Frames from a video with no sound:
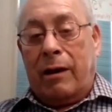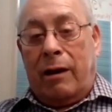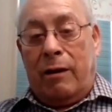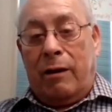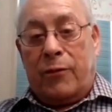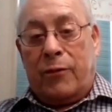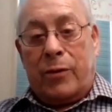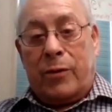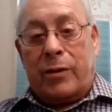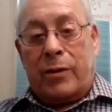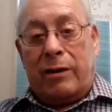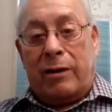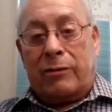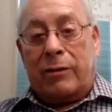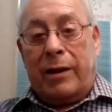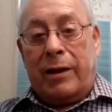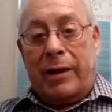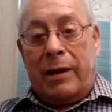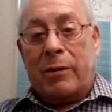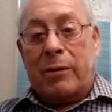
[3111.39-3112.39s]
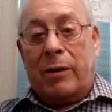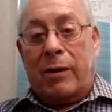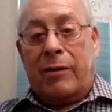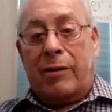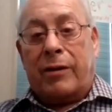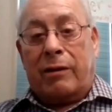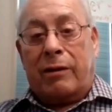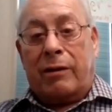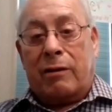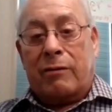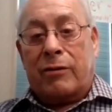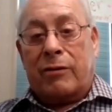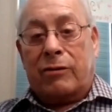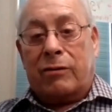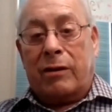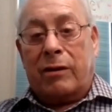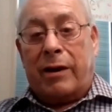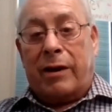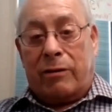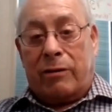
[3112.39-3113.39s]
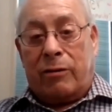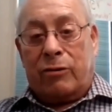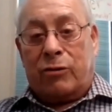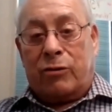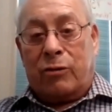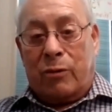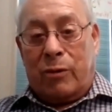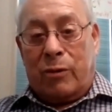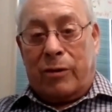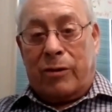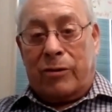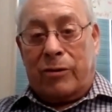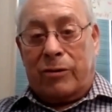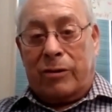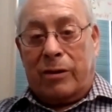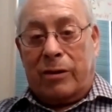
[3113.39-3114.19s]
California has a labor law that covers agricultural workers.